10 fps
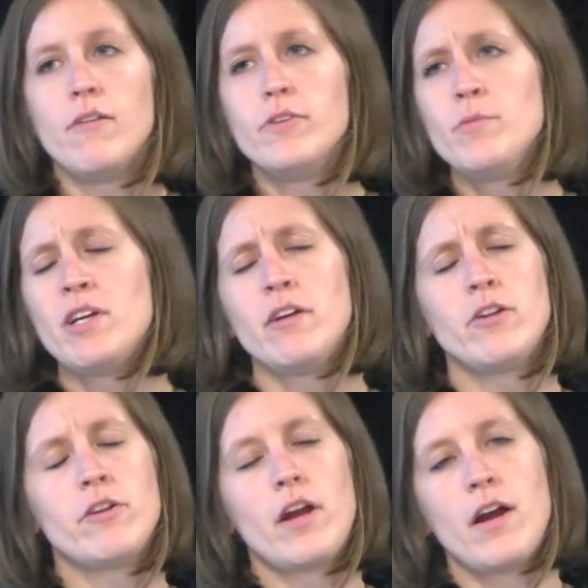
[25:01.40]
female
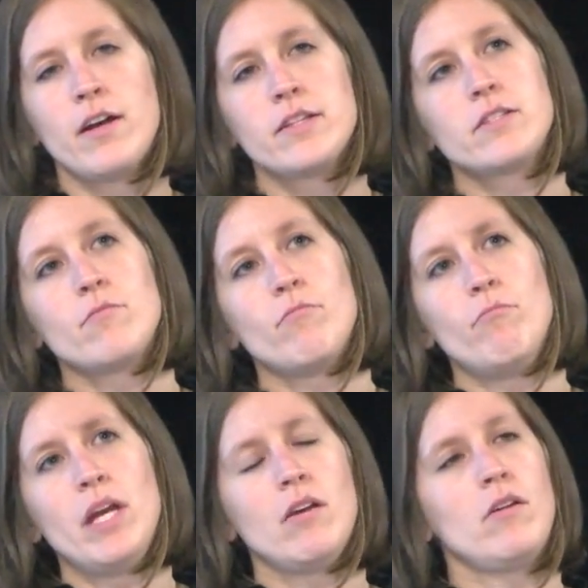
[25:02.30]
undergrads,
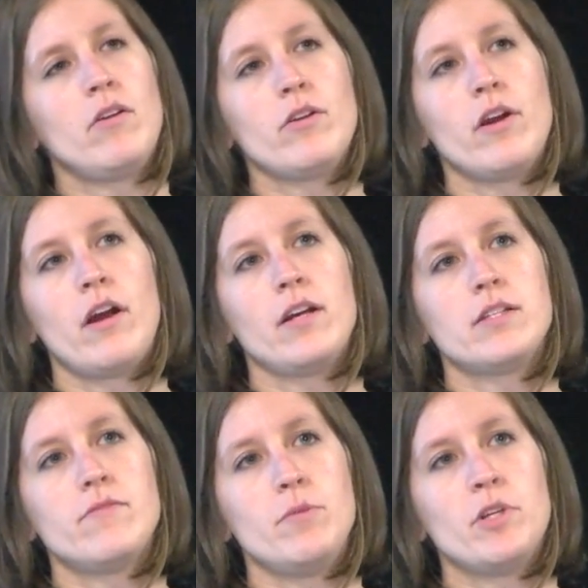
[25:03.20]

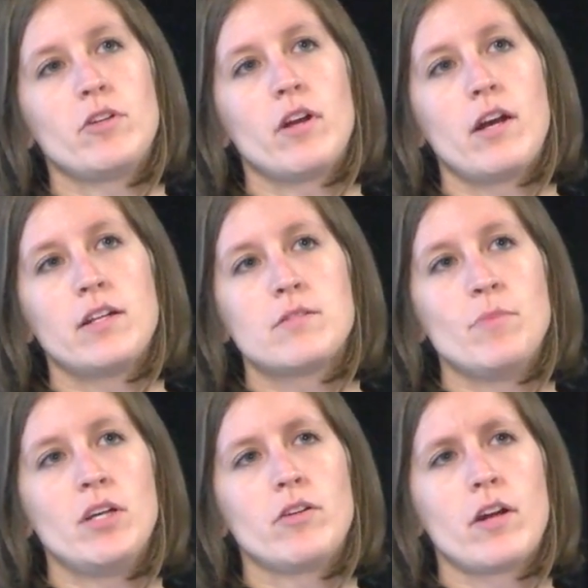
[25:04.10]
female grads,
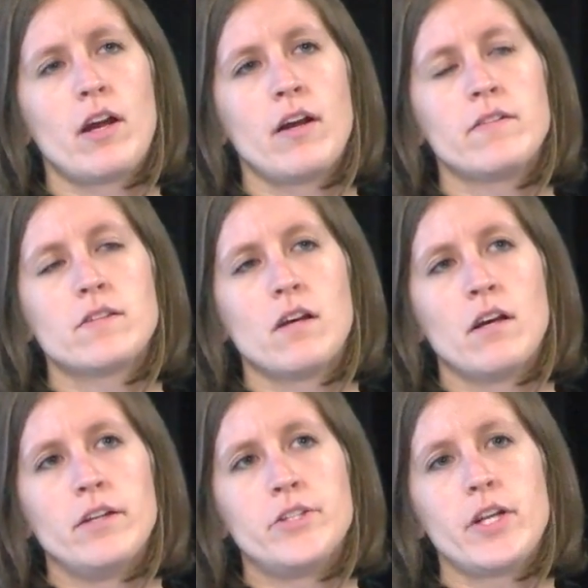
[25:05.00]
male grads,
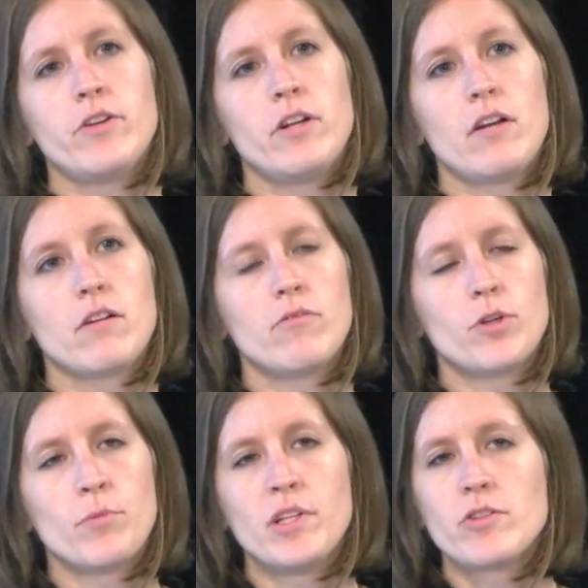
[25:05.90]
gender
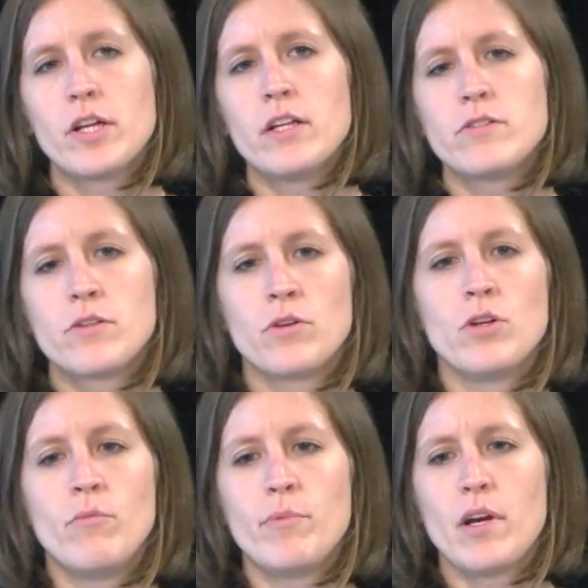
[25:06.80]
nonconforming trans
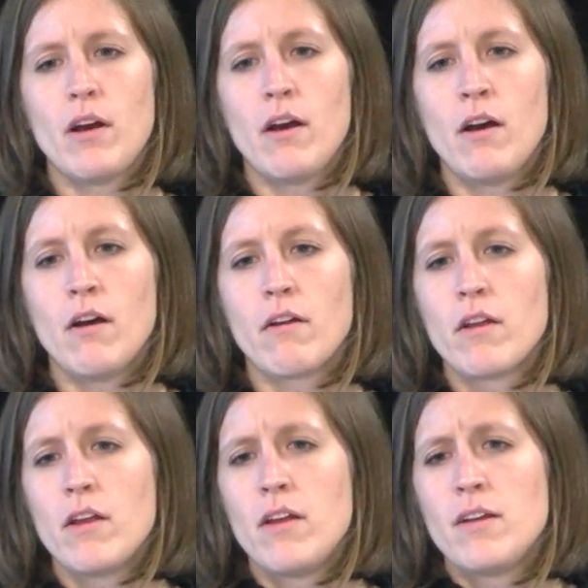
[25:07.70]
group,
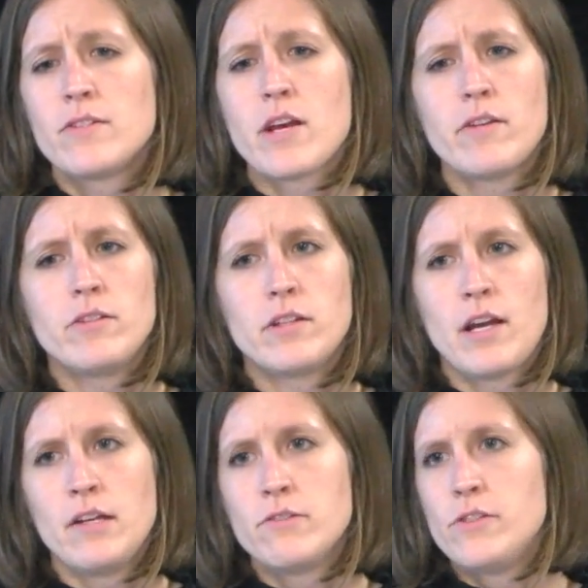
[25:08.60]
Title
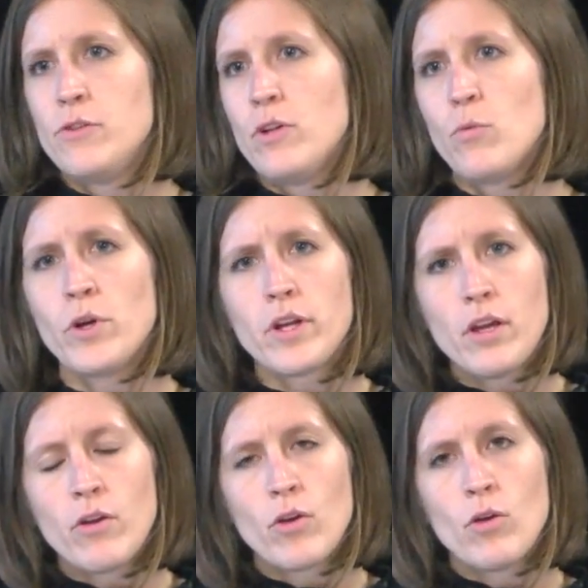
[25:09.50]
IX student
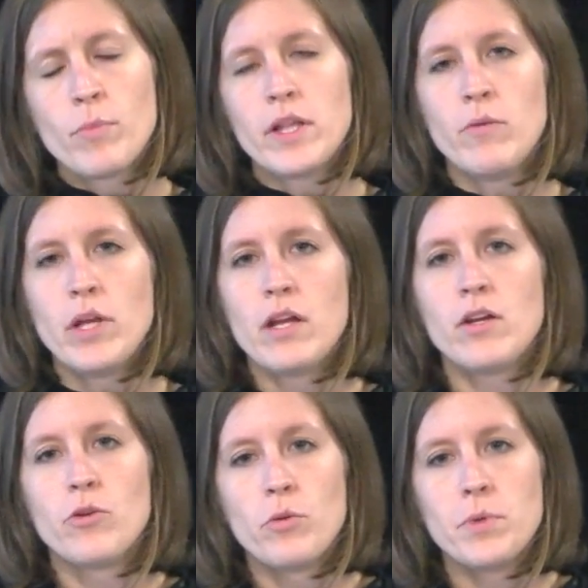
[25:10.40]
working group, and then we had a
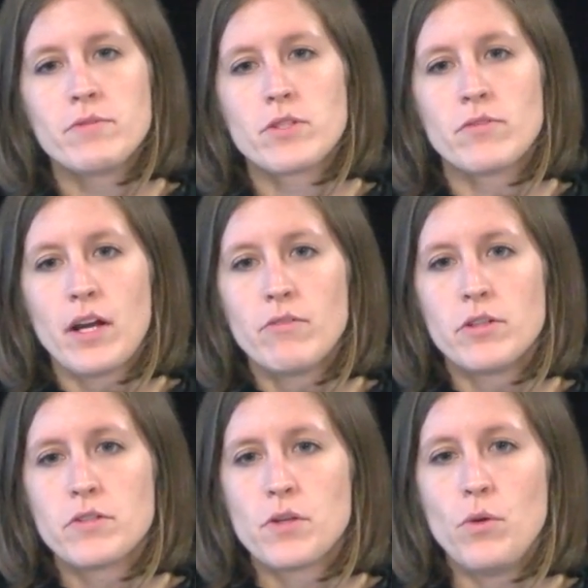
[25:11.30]
group of
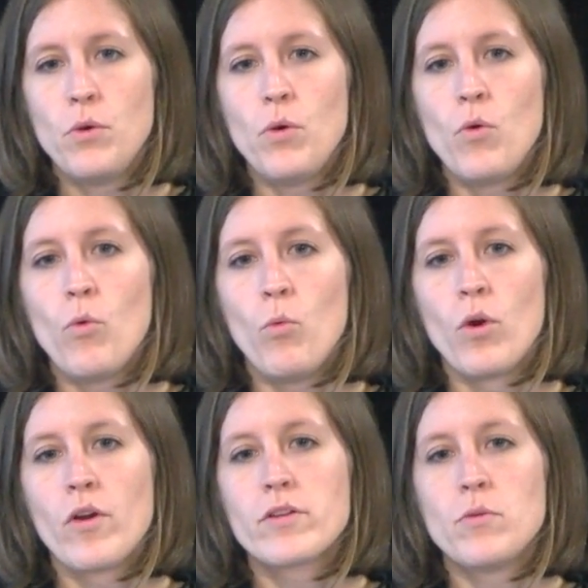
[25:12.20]
survivors who
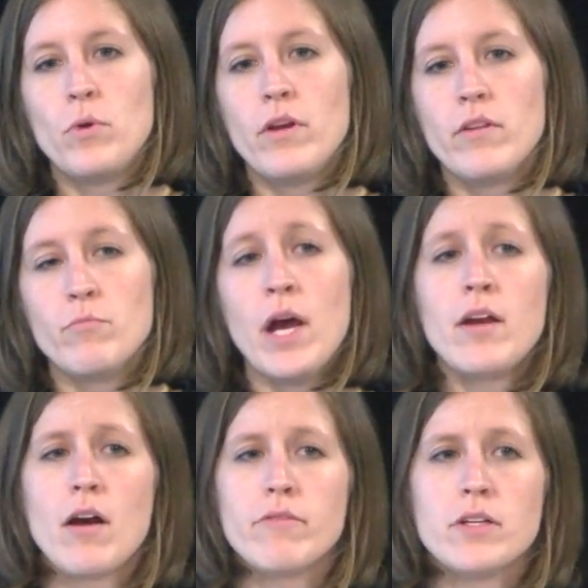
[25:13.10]
worked with my
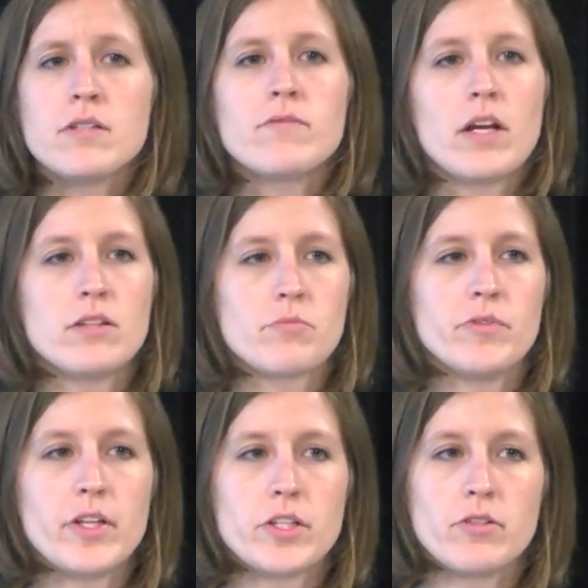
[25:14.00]
office, Violence
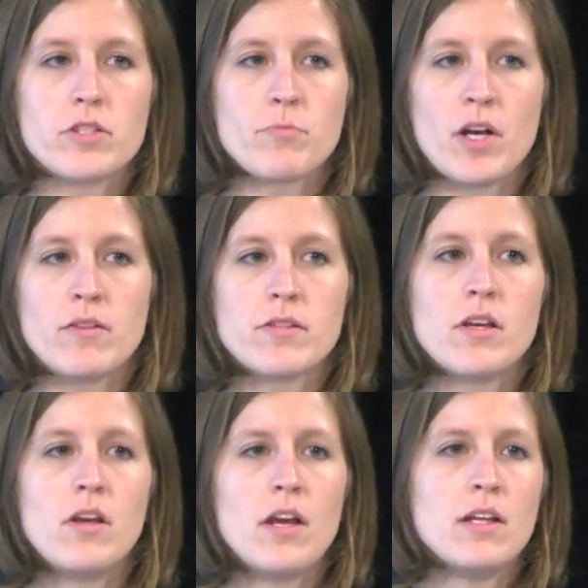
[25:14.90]
Prevention and Response,
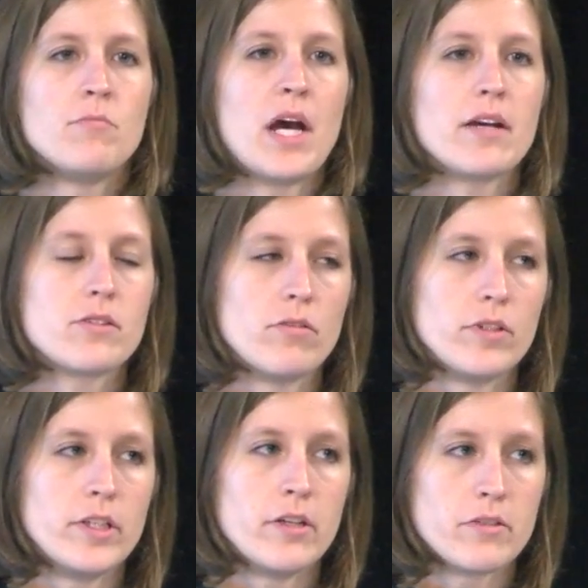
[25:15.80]
in the past over
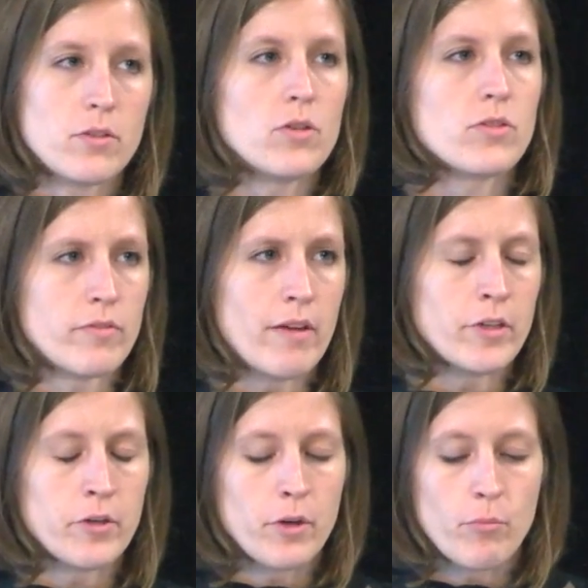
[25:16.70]
the years, so a
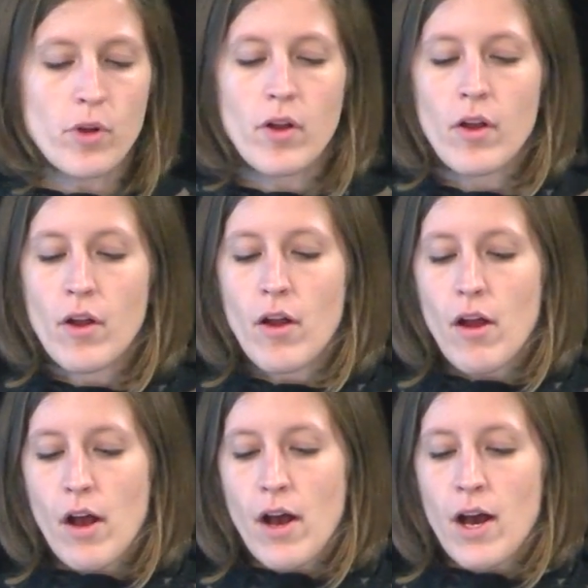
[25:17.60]
survivor group.
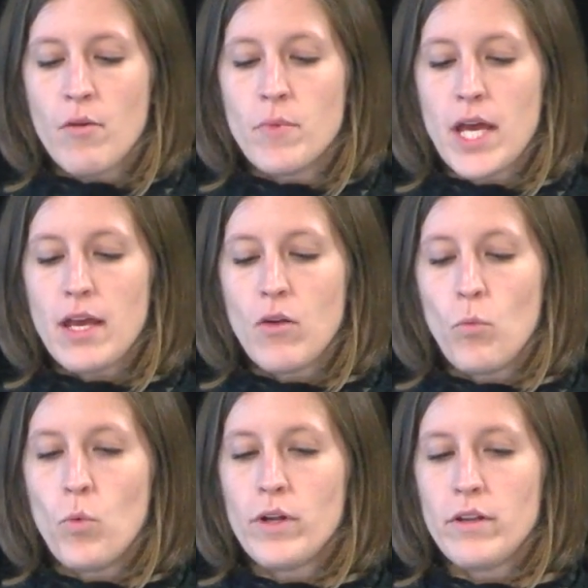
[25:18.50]

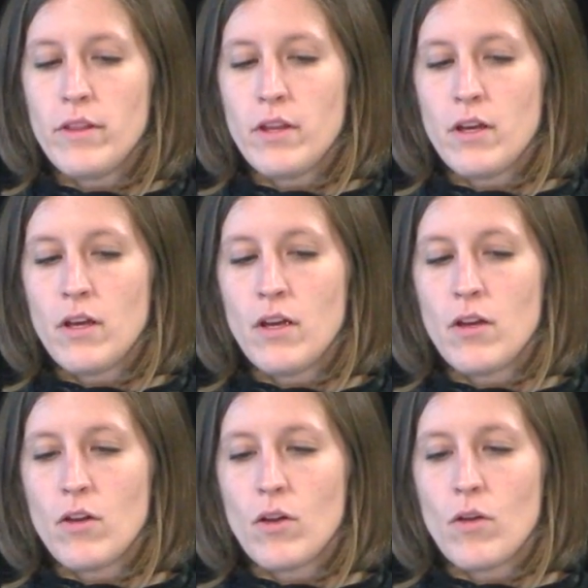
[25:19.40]
And one of the
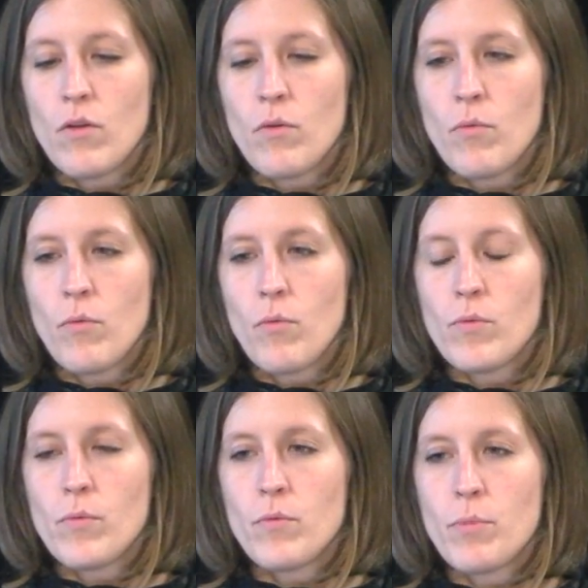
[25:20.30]

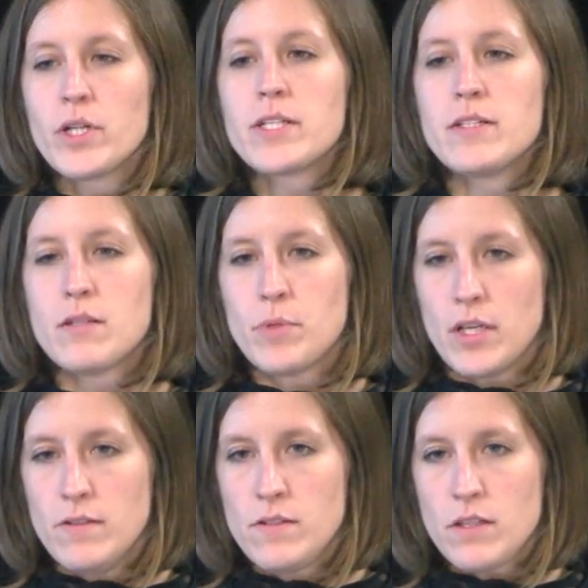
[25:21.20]

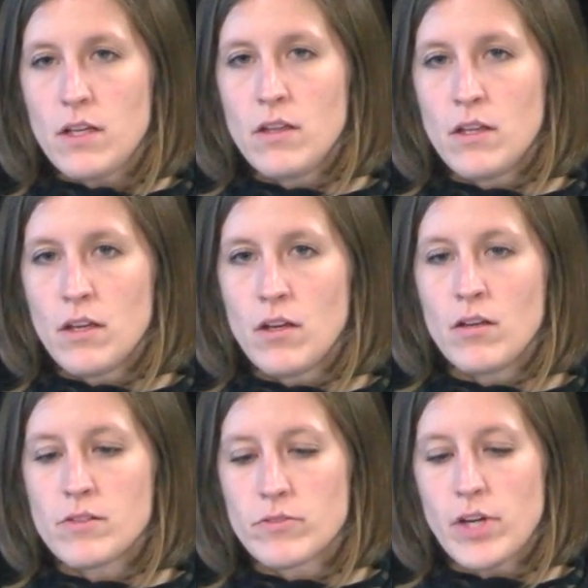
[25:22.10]
participants in
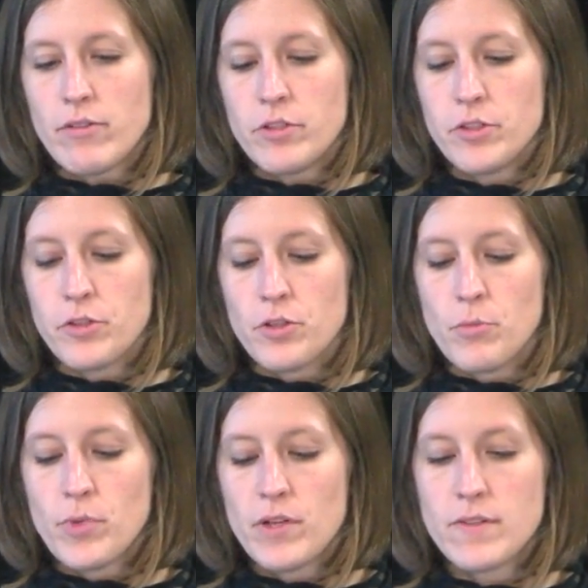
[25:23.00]
the survivor
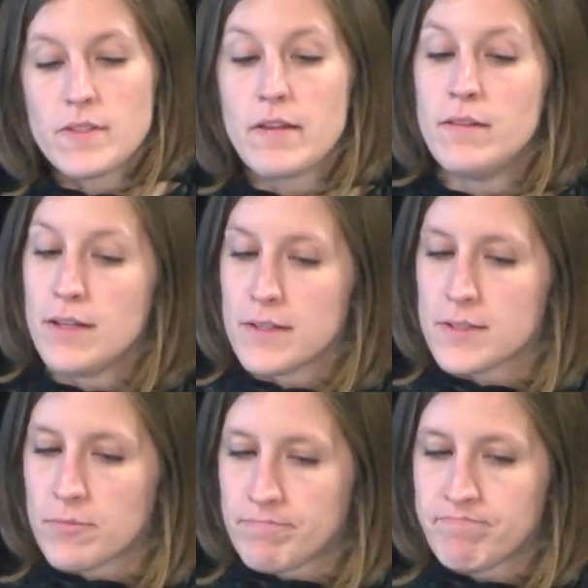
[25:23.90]
group said this.